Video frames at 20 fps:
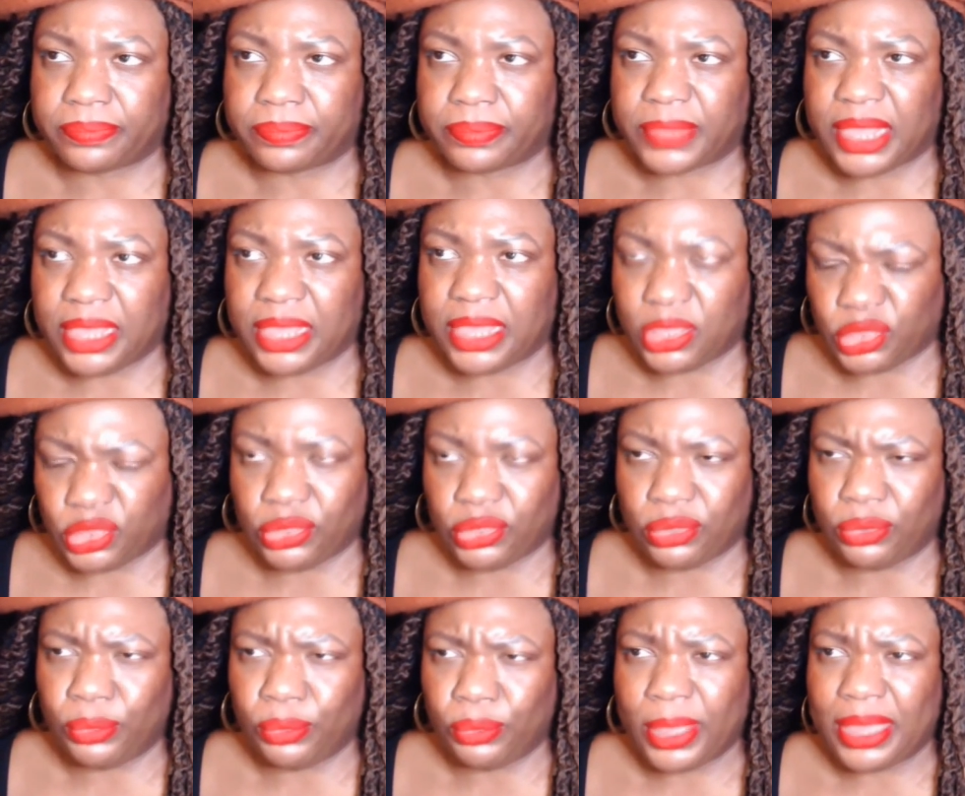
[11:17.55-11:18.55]

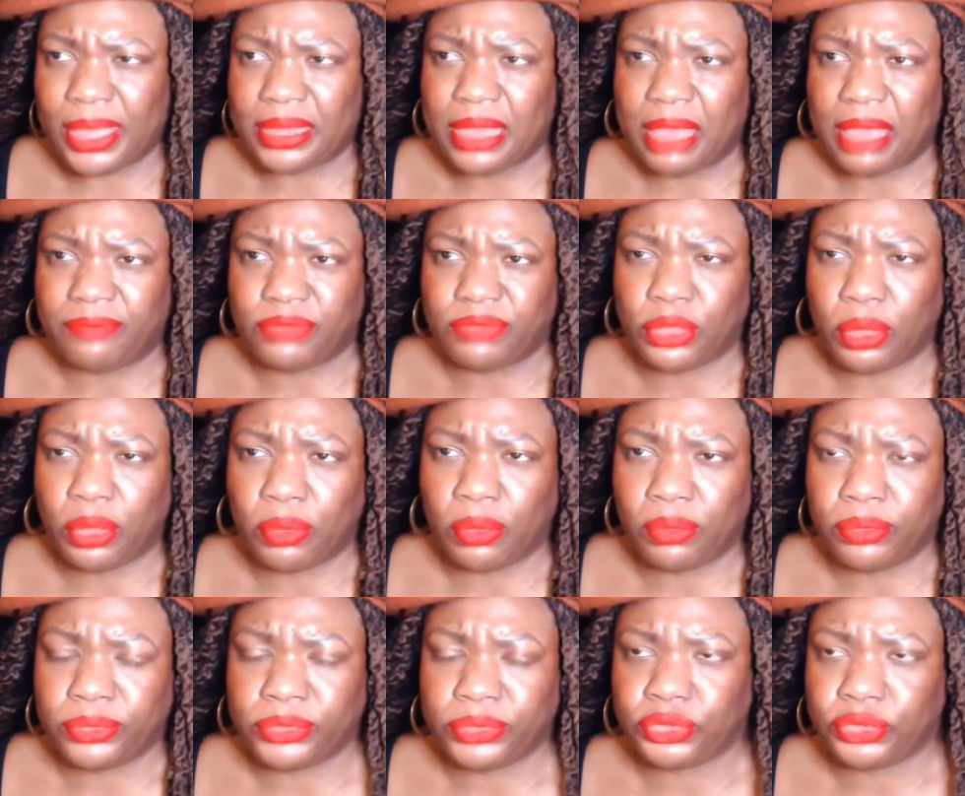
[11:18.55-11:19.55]
issue and have
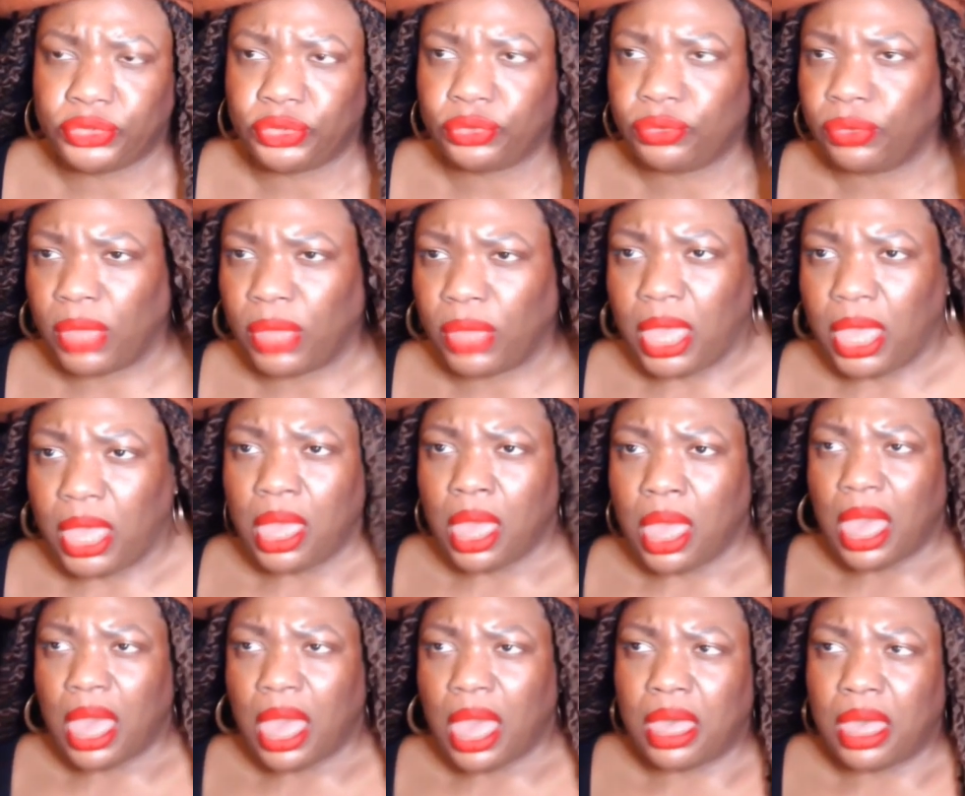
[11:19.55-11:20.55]
chose to
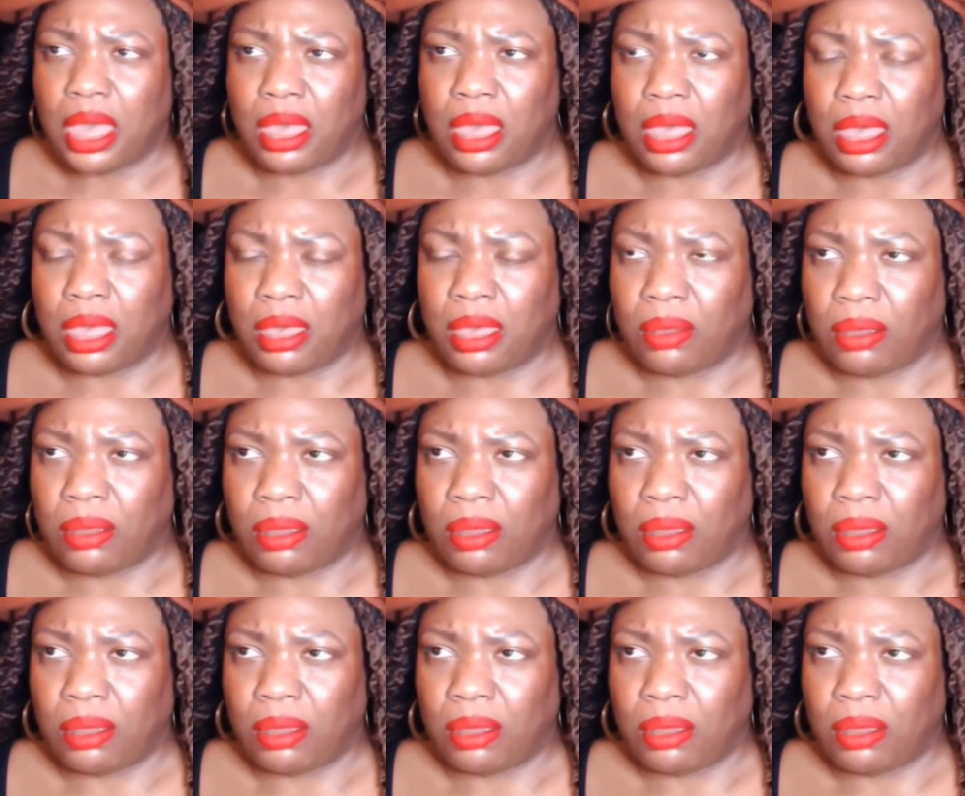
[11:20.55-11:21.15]
uh,